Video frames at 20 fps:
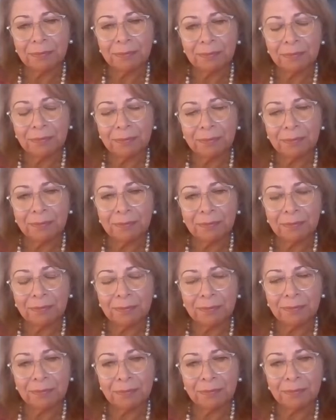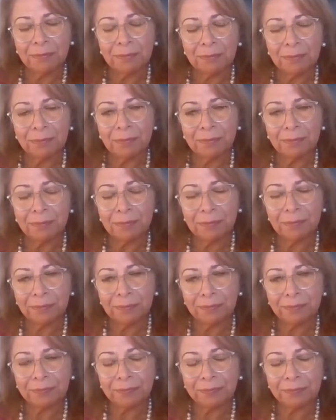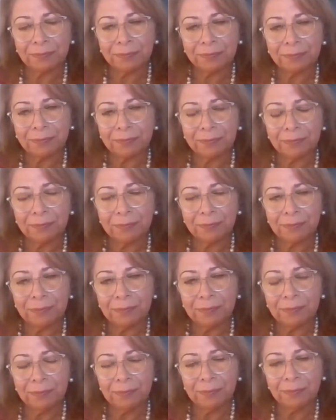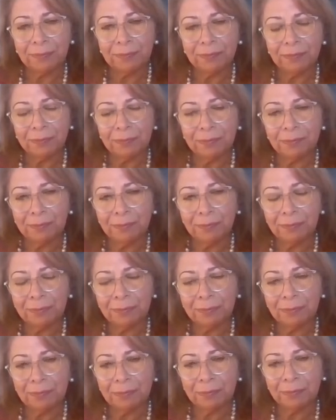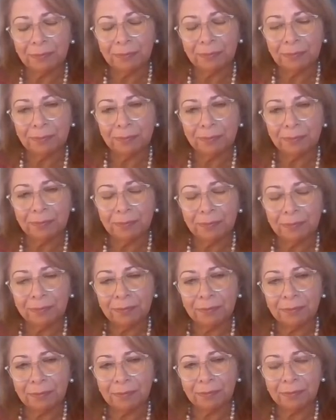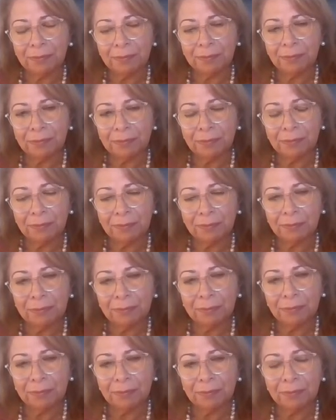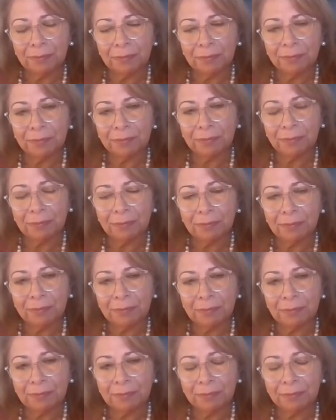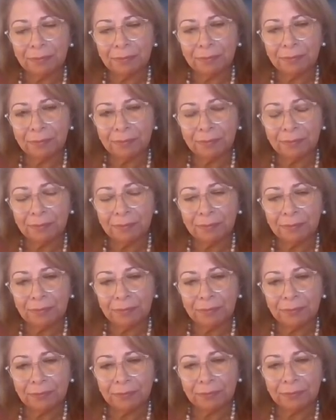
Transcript: The person shown says nothing.